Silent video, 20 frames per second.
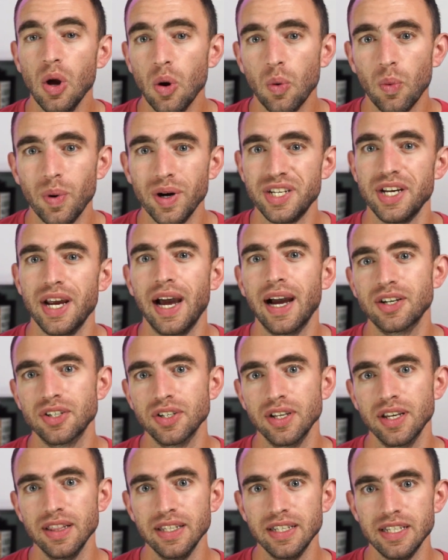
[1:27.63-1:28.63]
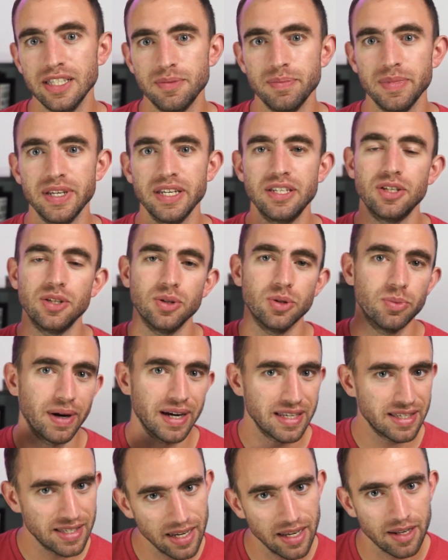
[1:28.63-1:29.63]
Which actually leads me to my
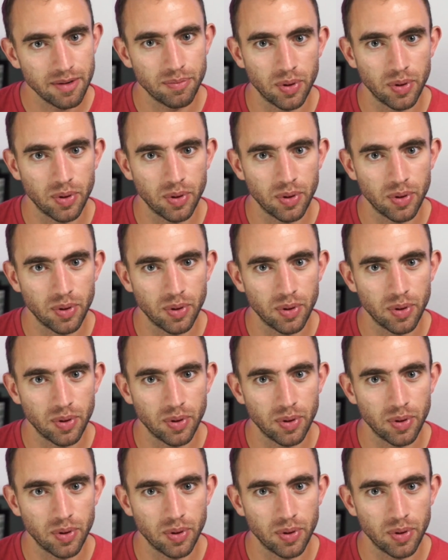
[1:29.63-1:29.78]
second